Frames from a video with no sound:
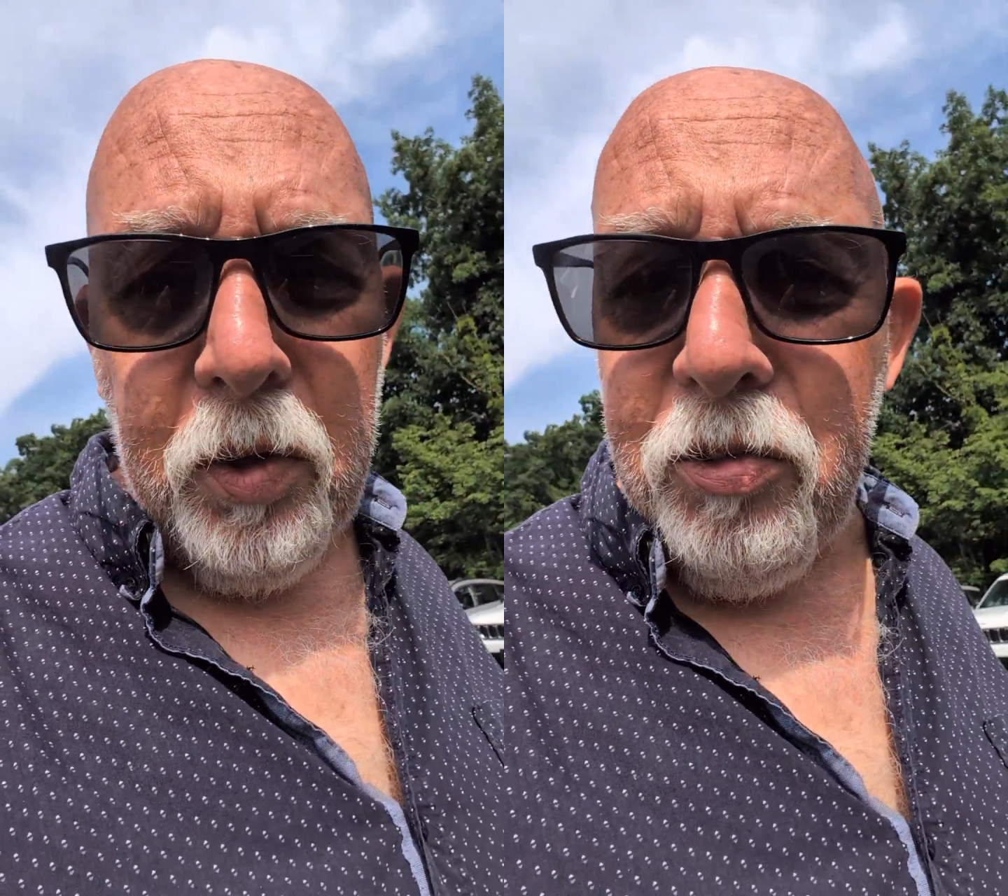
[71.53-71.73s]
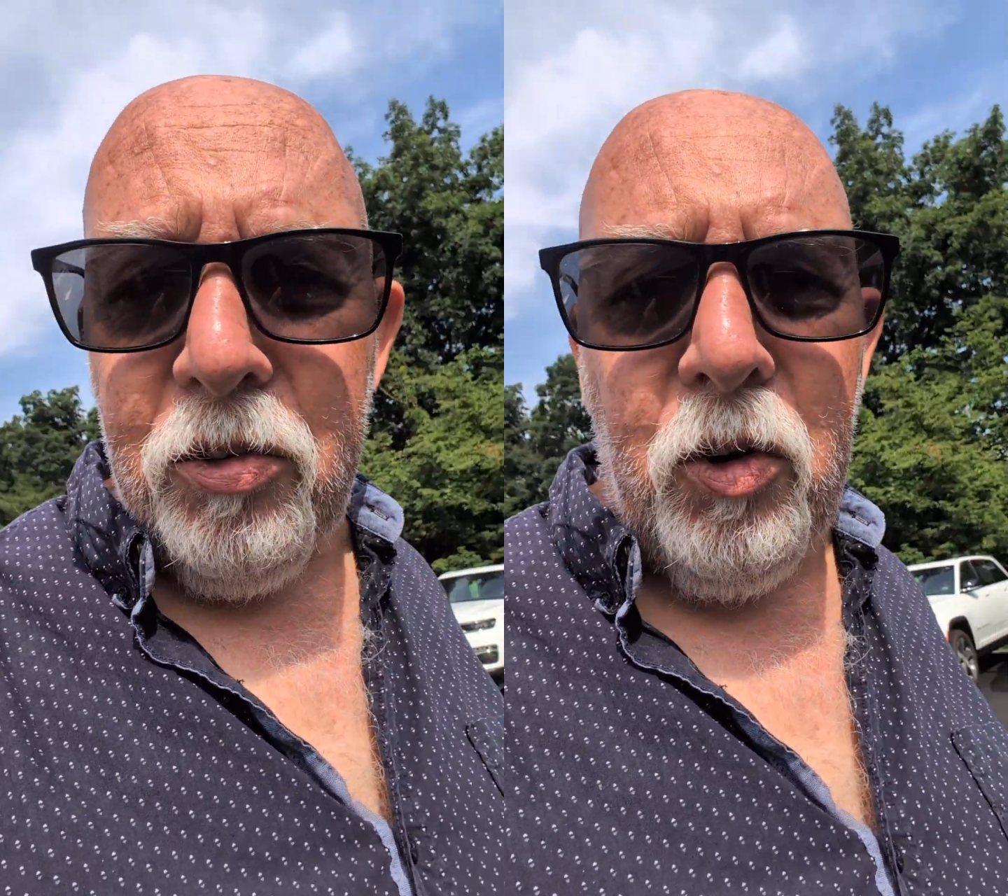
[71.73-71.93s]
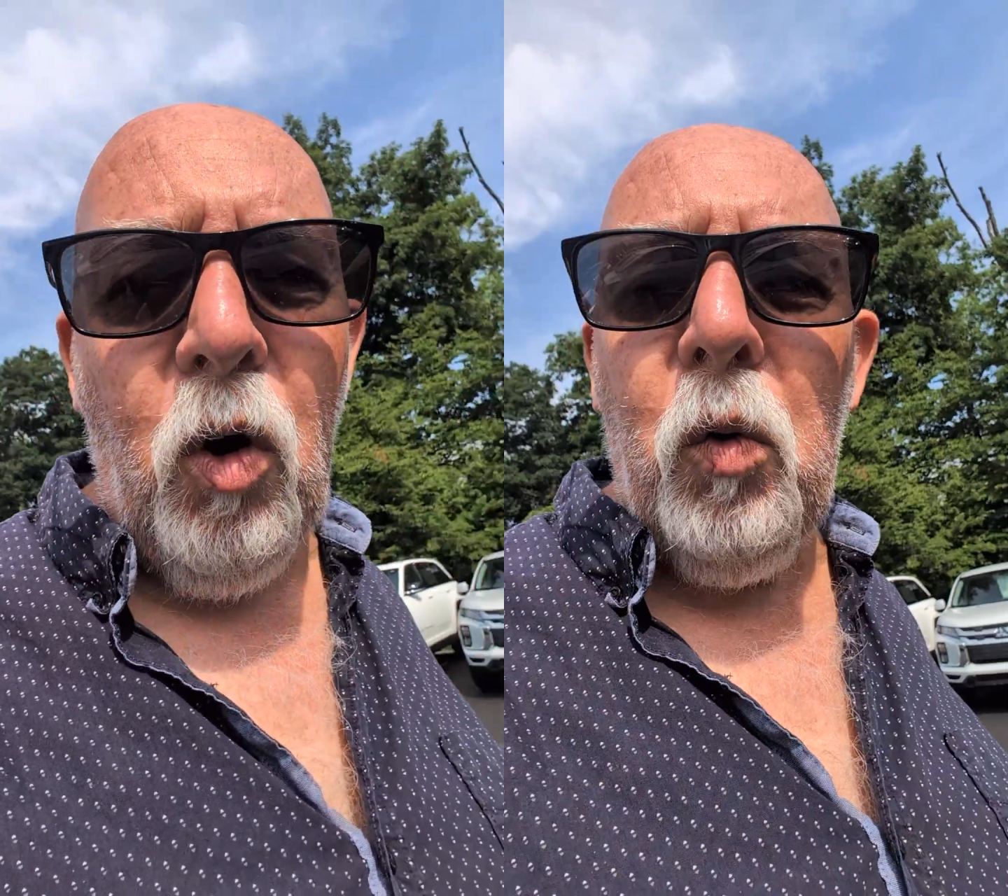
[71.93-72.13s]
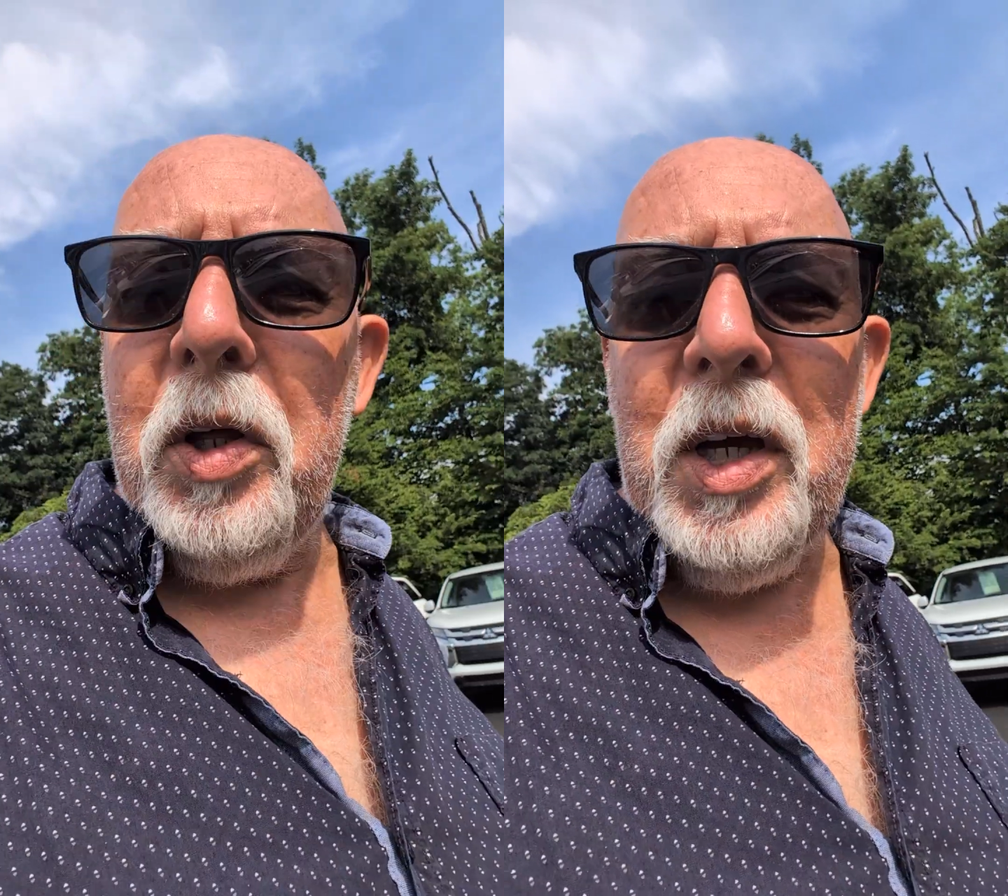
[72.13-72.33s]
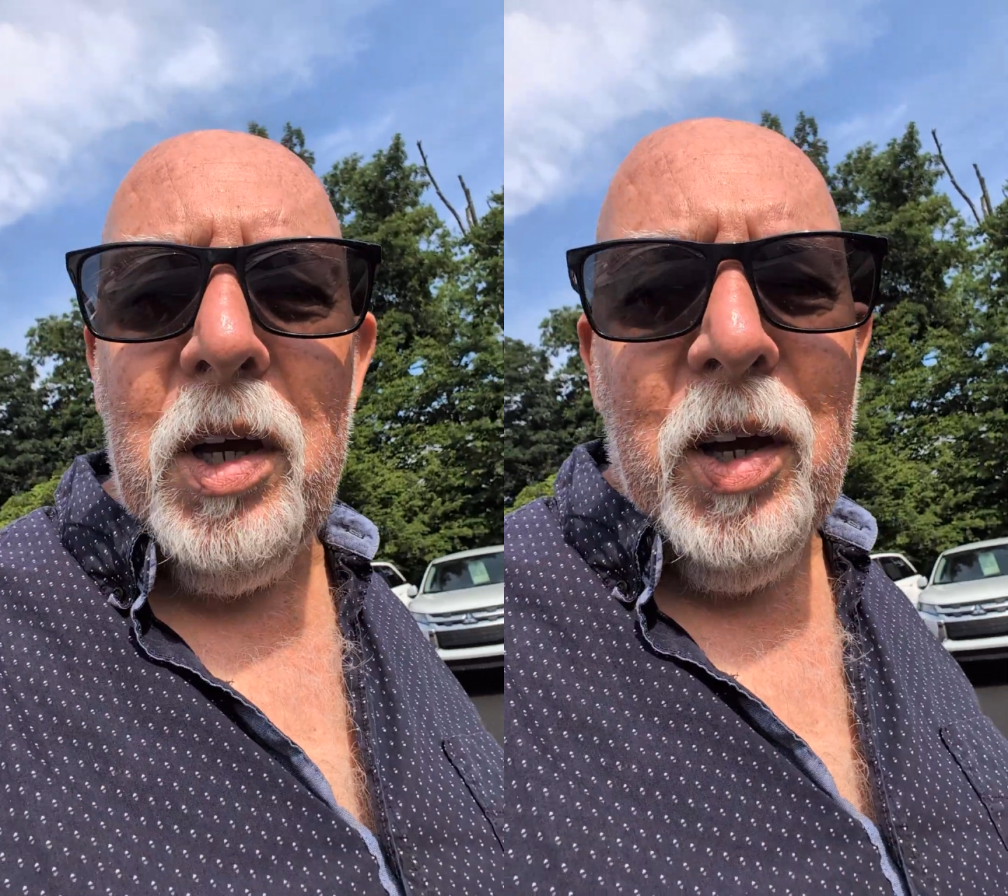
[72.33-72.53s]
This is
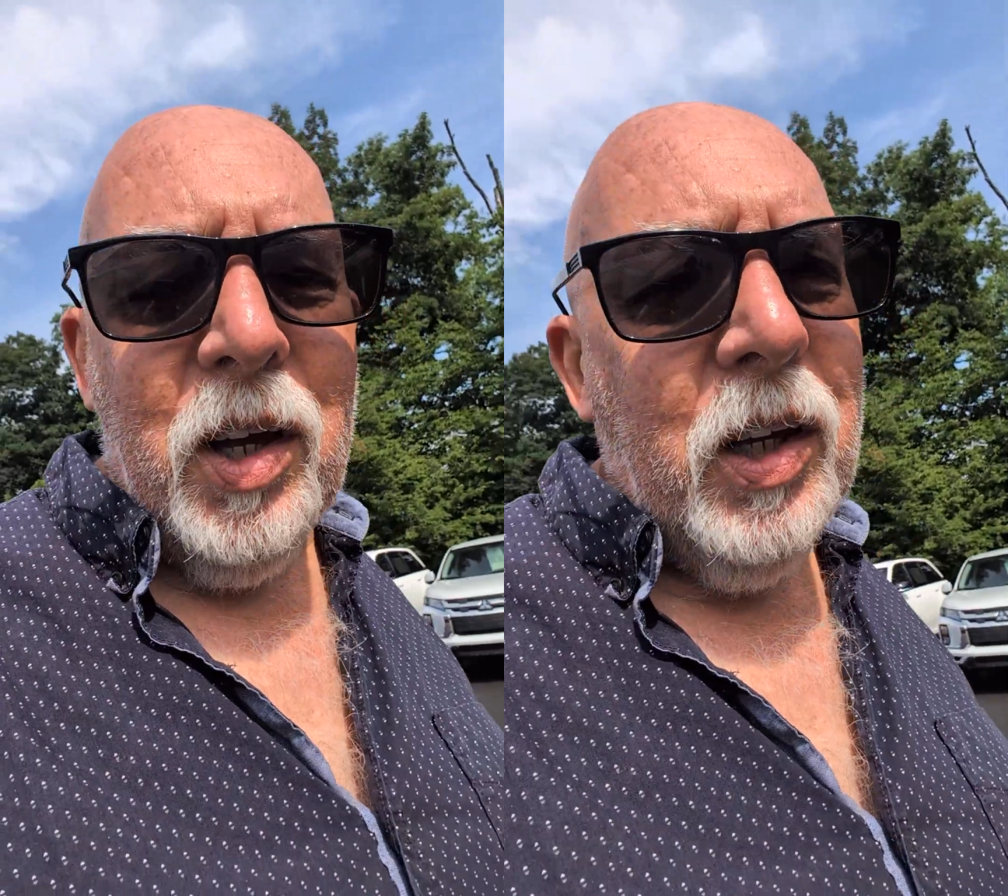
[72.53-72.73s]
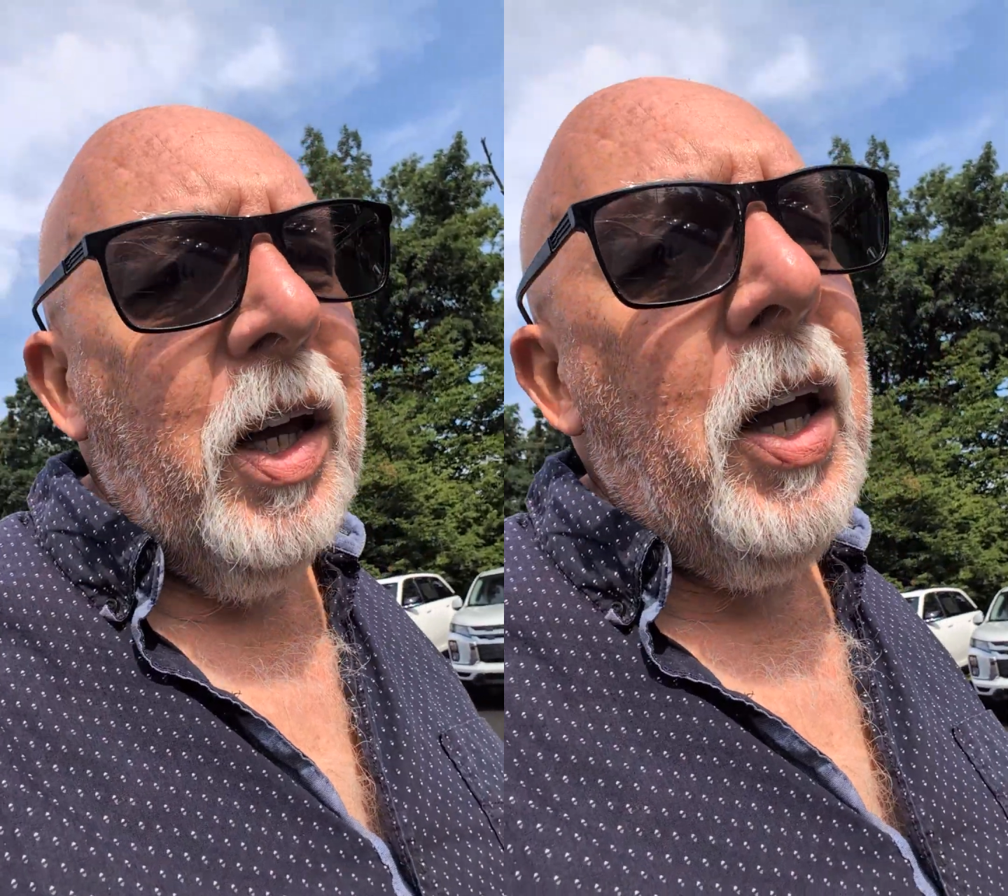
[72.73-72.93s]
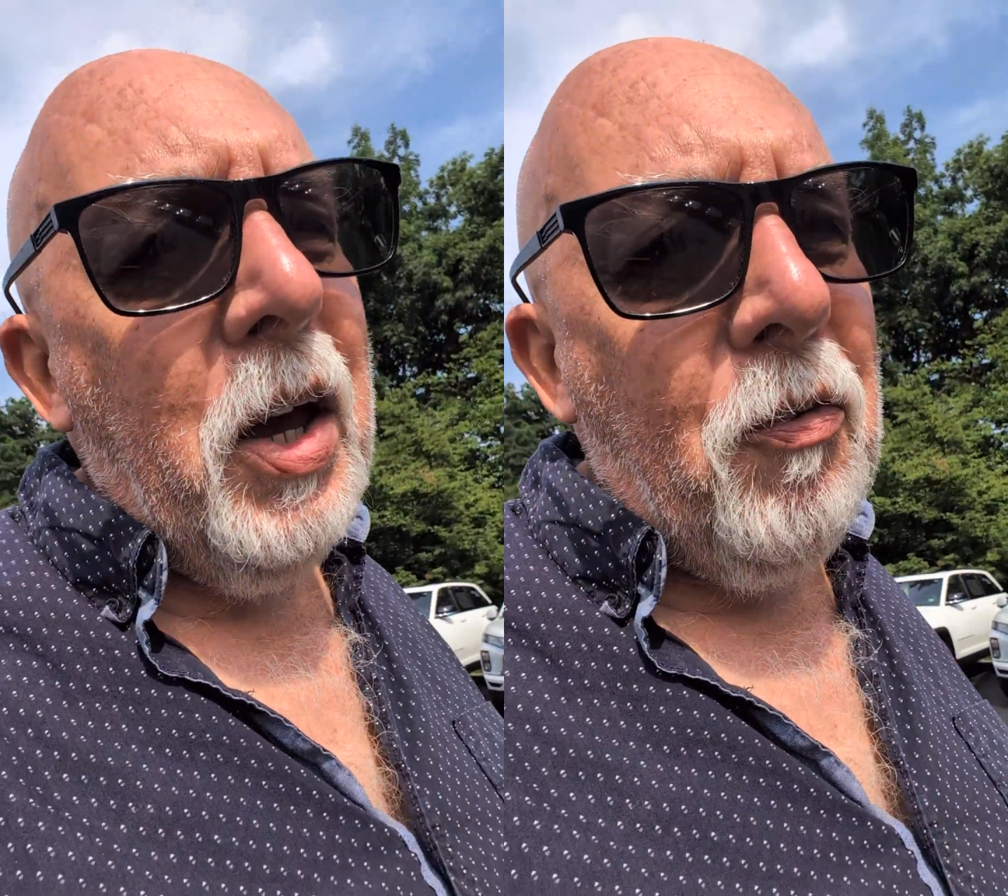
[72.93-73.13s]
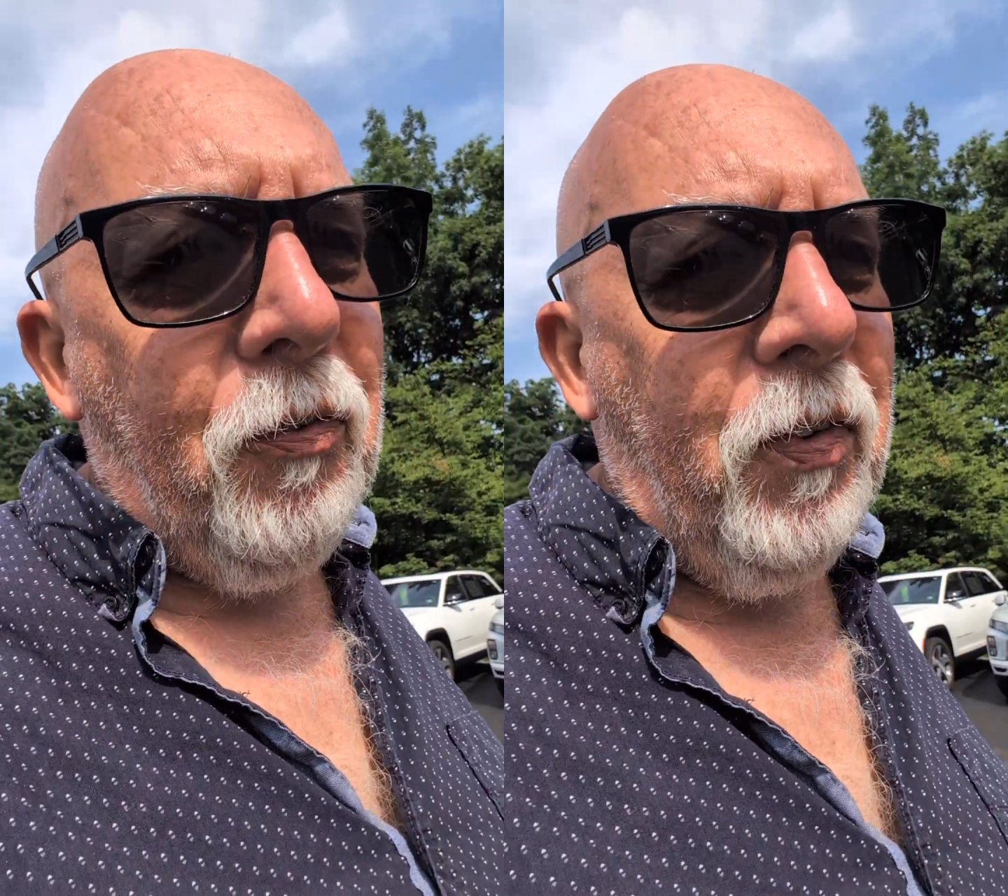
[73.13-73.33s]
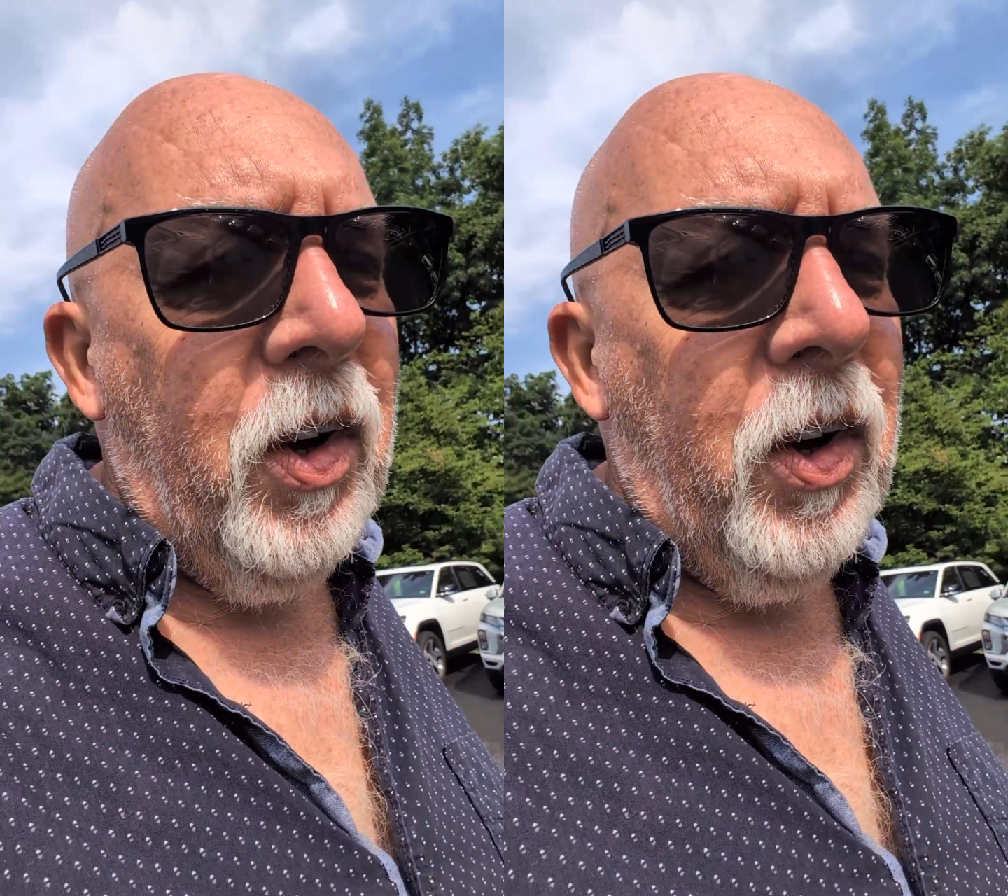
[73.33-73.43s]
only if